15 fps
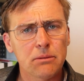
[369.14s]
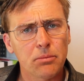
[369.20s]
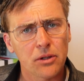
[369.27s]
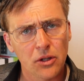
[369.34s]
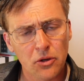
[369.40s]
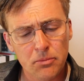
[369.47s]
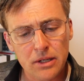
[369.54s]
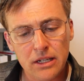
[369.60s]

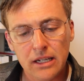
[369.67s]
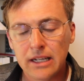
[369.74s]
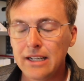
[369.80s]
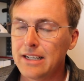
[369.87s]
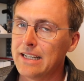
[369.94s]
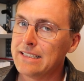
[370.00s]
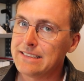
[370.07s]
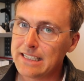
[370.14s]
below me.
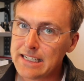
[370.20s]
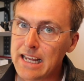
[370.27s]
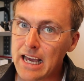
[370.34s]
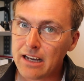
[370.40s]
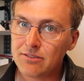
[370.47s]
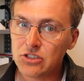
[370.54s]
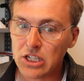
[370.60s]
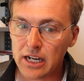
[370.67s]
It didn't
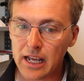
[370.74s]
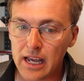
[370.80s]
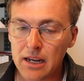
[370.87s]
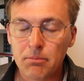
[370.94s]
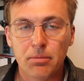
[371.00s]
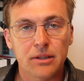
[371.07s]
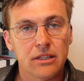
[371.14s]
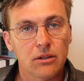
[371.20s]
have Jet A,
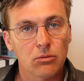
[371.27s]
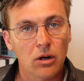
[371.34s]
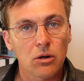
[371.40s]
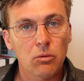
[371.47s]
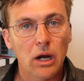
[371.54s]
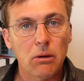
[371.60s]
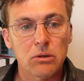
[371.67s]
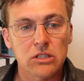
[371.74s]
but the
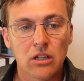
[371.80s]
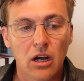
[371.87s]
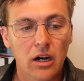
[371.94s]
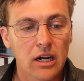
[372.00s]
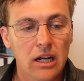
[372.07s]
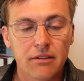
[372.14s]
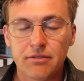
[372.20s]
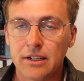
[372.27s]
runway was
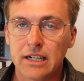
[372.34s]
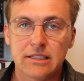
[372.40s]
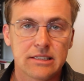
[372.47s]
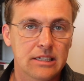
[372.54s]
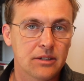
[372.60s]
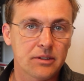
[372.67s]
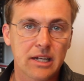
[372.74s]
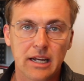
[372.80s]
long enough, and I
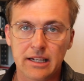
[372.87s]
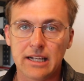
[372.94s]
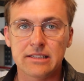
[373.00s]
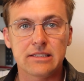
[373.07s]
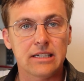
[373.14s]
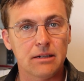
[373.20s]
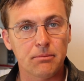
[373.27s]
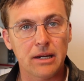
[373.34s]
said, okay,
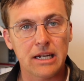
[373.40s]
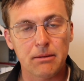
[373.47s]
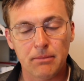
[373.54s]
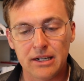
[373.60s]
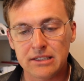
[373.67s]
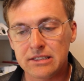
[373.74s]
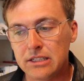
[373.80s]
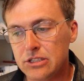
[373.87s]
that's it, I'm making
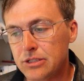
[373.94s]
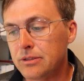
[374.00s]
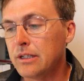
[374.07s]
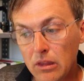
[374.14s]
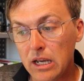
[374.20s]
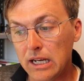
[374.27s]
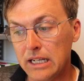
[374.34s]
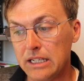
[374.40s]
my decision,
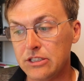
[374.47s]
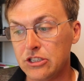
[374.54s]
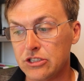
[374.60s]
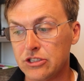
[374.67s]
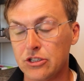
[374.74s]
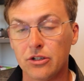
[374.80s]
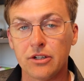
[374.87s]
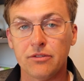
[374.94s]
and
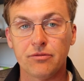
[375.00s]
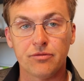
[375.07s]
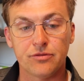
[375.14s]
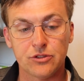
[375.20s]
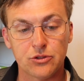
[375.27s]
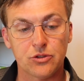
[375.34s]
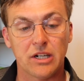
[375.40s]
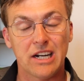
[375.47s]
just started
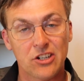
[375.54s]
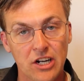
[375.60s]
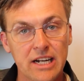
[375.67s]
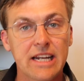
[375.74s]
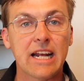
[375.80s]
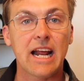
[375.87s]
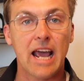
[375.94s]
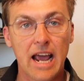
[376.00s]
trying
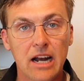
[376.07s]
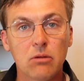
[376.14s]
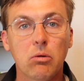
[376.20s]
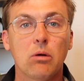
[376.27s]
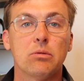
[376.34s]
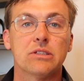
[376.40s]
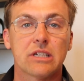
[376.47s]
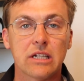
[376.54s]
to get ahead of
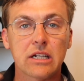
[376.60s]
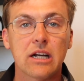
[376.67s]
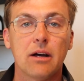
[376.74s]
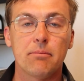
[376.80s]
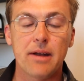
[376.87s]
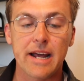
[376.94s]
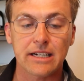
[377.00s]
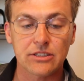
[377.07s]
what was going to
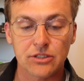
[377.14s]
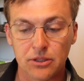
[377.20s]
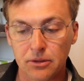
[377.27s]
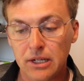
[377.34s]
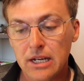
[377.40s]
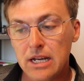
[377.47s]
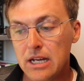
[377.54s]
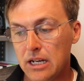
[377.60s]
come next. So
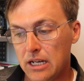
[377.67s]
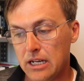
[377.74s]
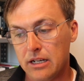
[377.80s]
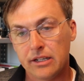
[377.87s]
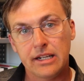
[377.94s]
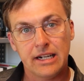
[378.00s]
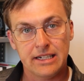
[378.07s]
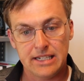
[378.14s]

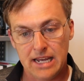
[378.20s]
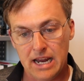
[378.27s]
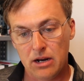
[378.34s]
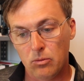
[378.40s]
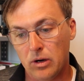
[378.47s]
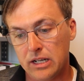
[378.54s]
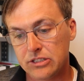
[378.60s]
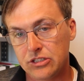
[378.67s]
get on the
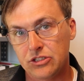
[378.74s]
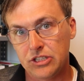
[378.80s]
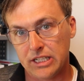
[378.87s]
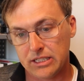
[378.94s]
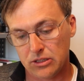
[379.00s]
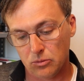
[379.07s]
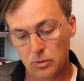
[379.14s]
AWAS, check the